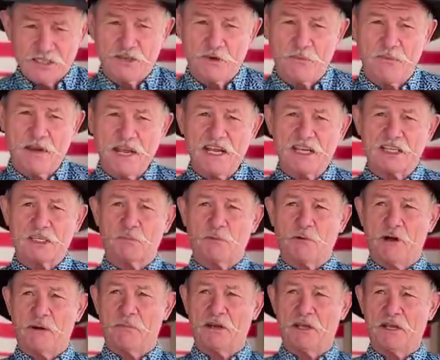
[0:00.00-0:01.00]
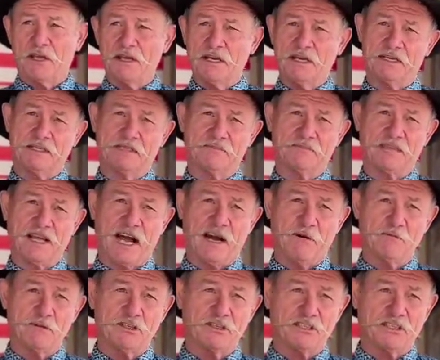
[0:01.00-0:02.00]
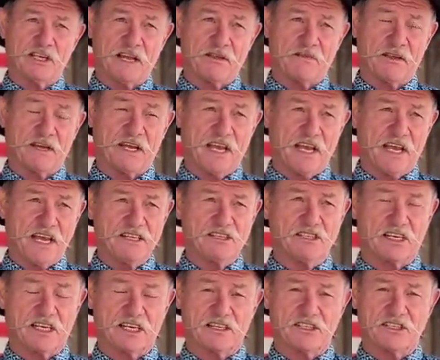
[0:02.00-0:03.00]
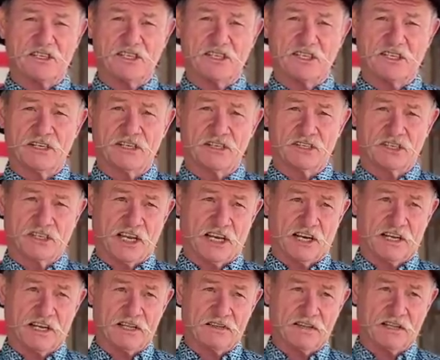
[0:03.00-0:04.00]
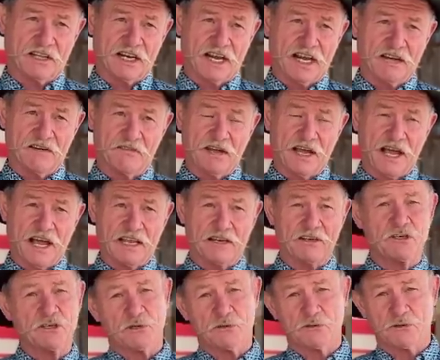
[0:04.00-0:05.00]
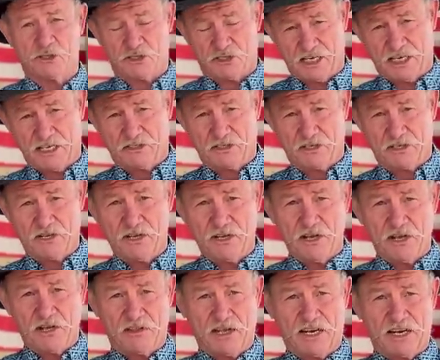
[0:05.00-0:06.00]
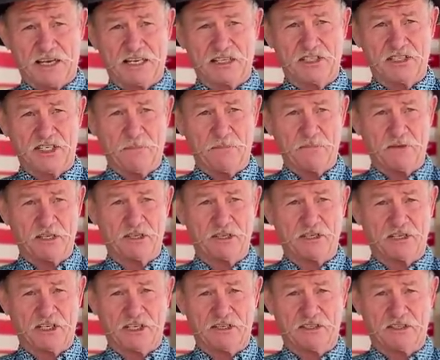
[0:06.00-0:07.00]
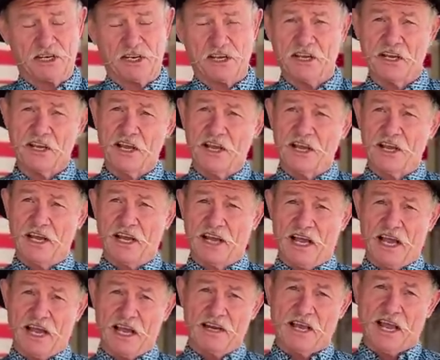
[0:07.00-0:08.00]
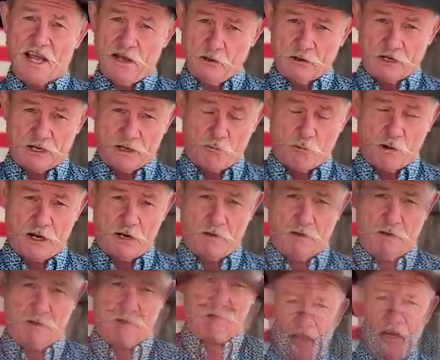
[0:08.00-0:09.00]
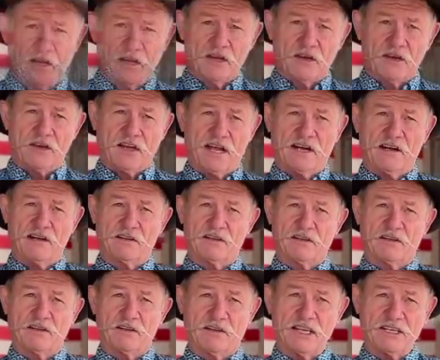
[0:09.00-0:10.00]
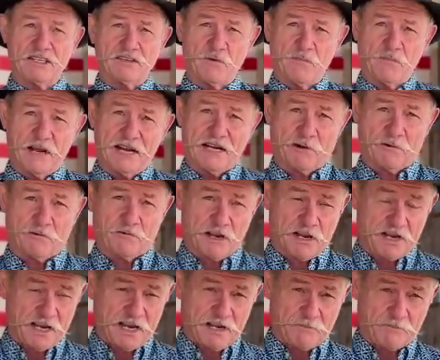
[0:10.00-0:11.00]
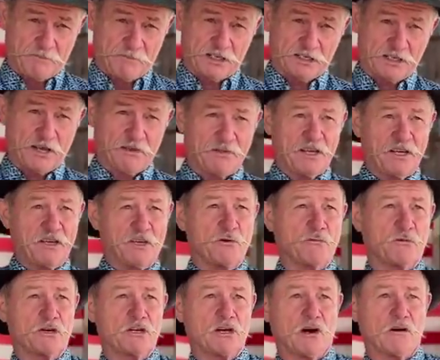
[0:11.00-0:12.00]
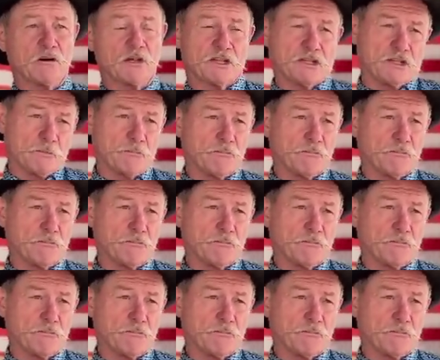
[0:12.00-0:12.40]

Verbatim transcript: to me, it's probably I would say the easiest skillet that I've had to season that accepted seasoning and held it well. Now, let's go back and recap this. I think you would call it the